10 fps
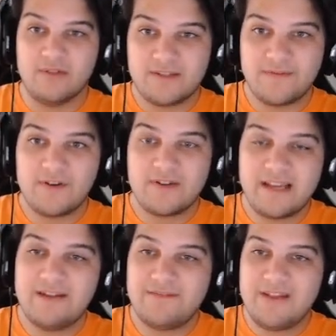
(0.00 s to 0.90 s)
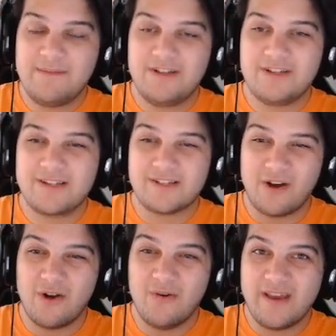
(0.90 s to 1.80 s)
His first hit of damage is
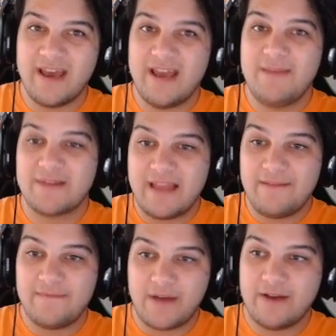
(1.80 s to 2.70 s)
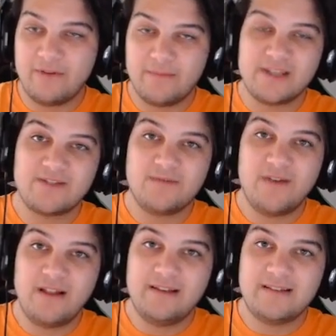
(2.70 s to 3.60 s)
okay, but that final missile
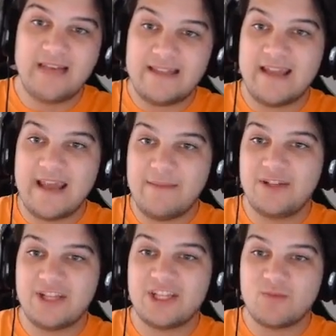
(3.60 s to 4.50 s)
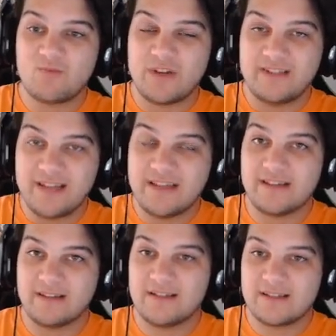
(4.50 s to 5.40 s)
volley, that damage is
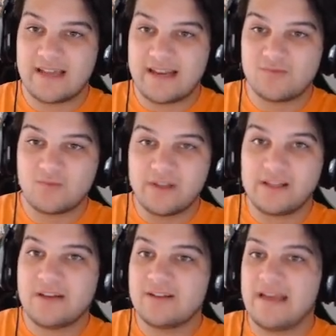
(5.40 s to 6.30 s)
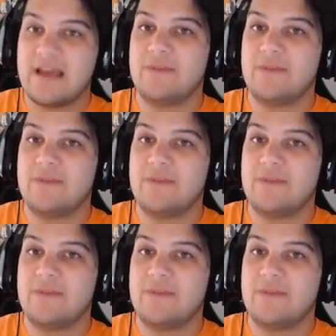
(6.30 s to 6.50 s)
ridiculous. That is really good